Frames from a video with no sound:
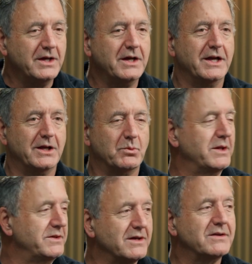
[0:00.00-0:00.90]
and
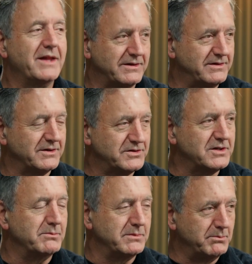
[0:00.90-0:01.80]
what that does
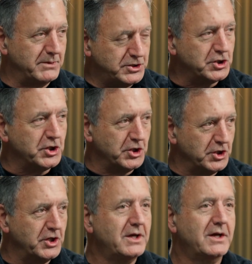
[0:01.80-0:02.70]
to
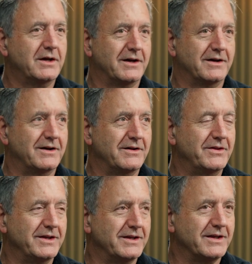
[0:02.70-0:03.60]
mature
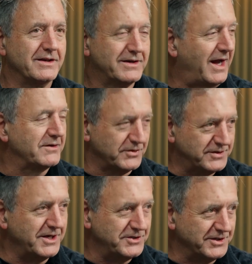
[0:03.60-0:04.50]
the
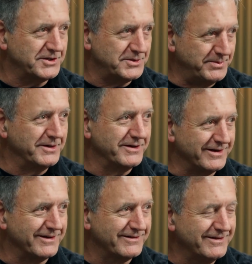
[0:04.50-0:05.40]
consultation
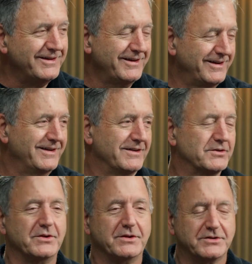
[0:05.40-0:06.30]
experience.
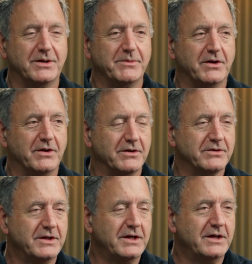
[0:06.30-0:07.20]
So the
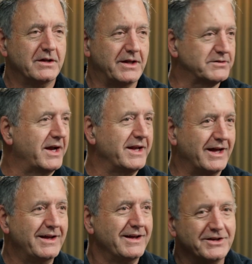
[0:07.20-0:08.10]
seminars, that's kind
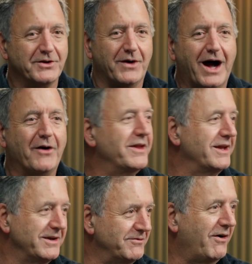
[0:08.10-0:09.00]
of how
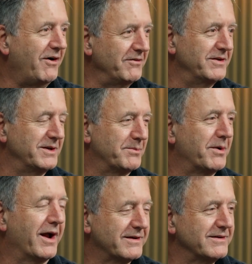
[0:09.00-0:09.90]
they evolved into
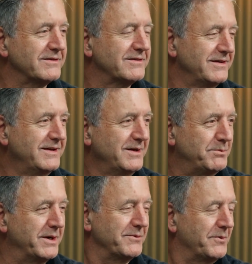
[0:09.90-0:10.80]
practice.
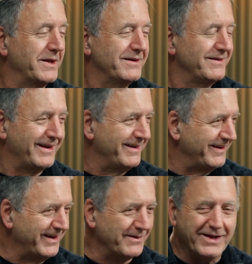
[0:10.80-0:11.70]
But what
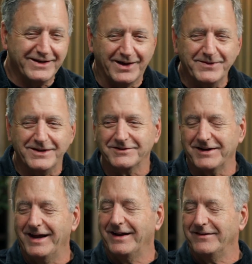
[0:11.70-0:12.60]
I may just add,